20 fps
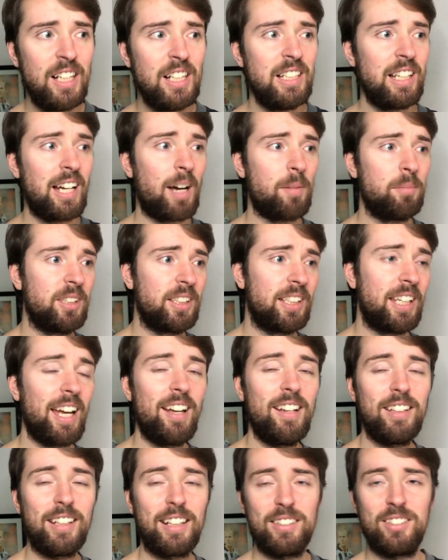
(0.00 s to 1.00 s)
Happened
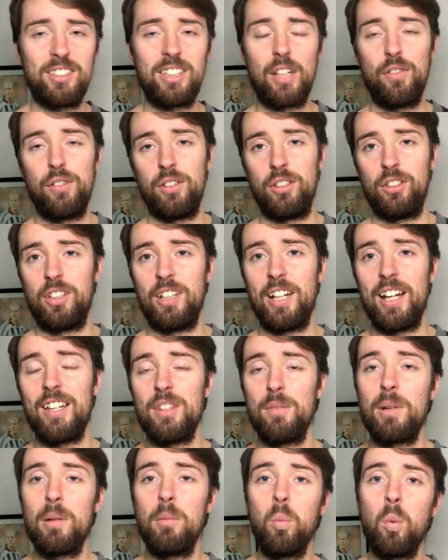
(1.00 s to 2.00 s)
again against Sheffield United.
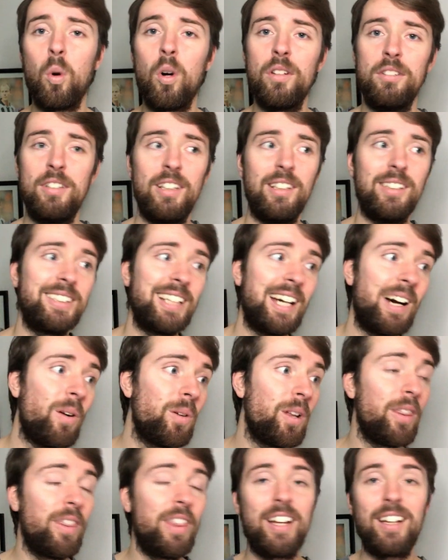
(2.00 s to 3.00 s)
They went 1-0
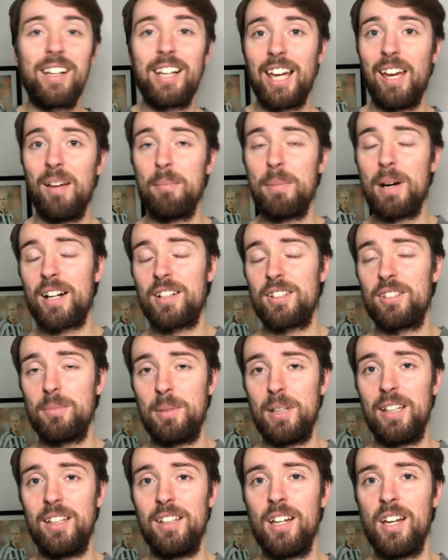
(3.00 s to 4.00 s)
down and then came back to
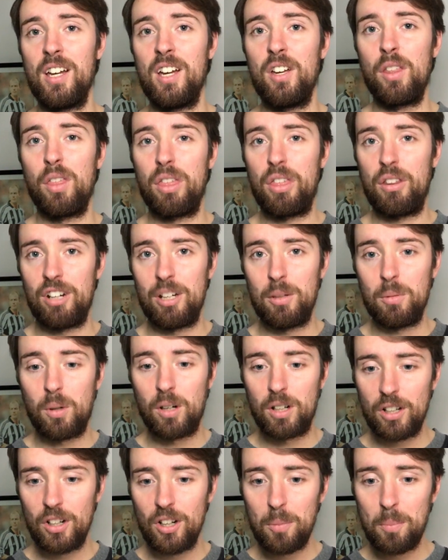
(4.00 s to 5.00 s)
be
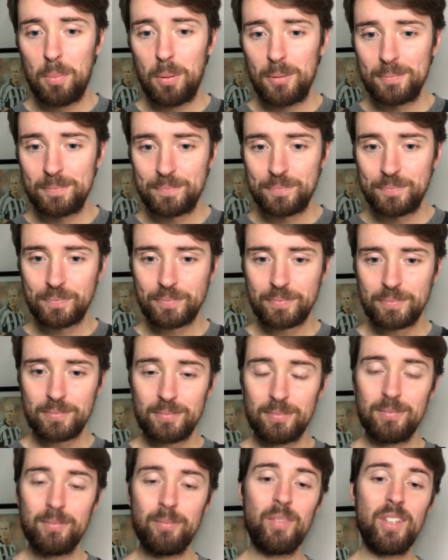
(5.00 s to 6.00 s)
3-1 up.
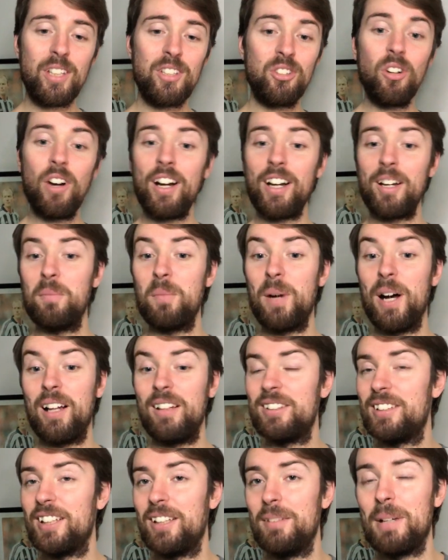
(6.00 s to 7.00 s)
So I can well
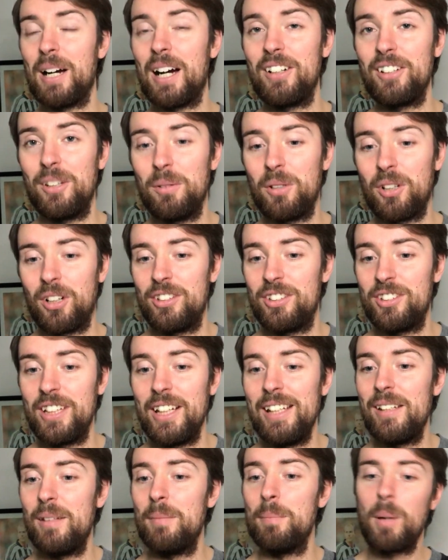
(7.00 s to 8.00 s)
see Man U
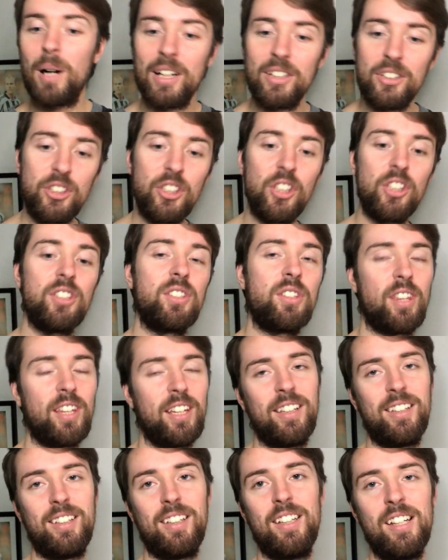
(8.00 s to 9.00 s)
conceding, but I just
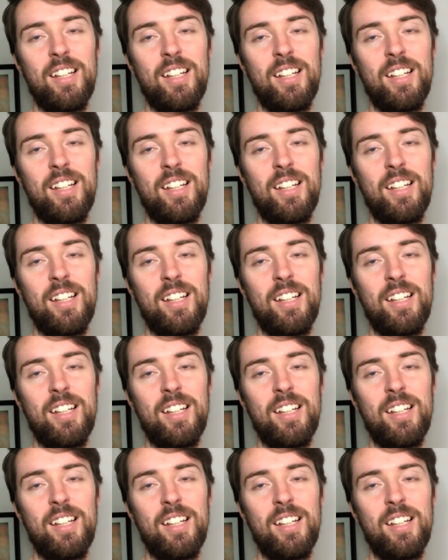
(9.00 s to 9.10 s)
think